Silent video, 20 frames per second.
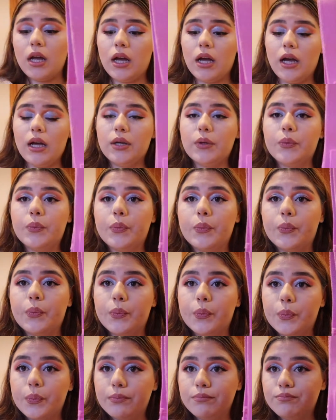I
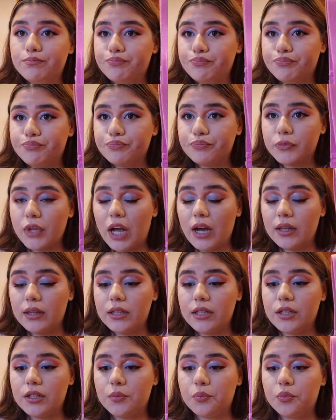
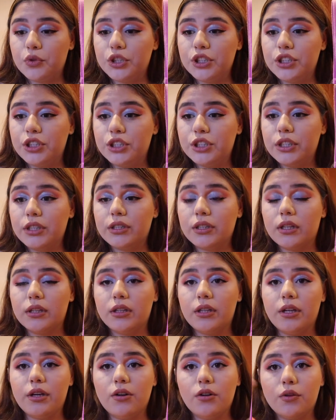highly appreciate that
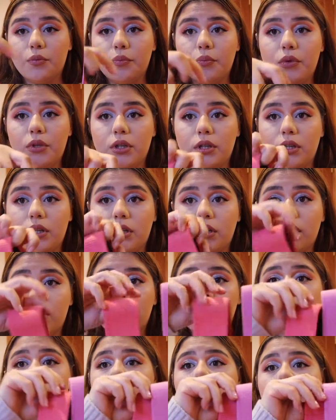they are pink.
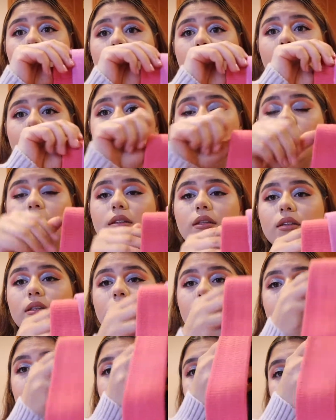And
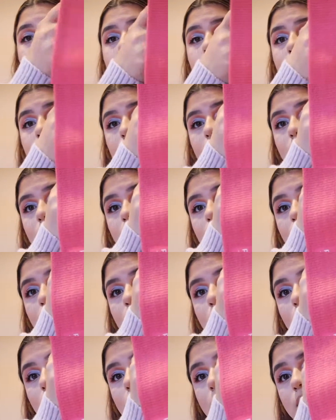this
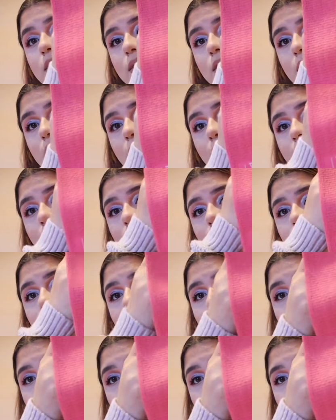is the light, the